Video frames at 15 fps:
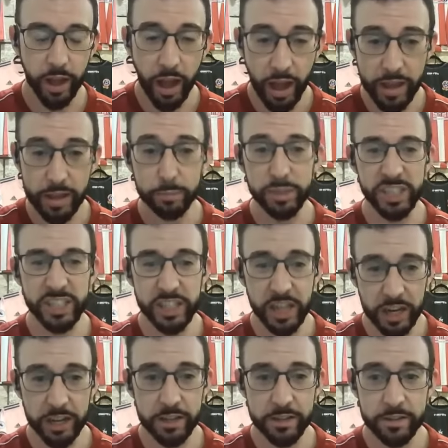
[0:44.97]
I am
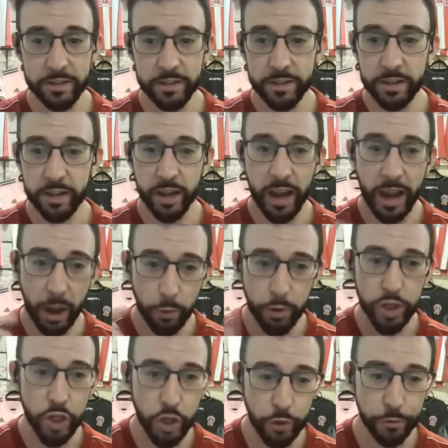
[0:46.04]
sickened. How
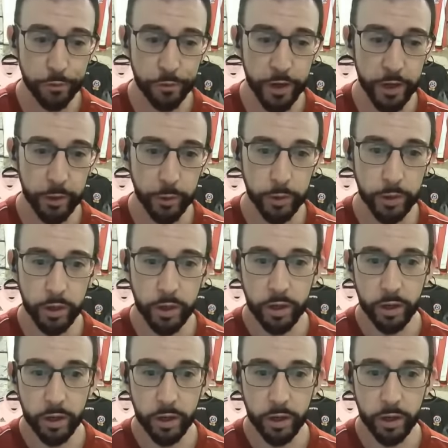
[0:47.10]
do you feel?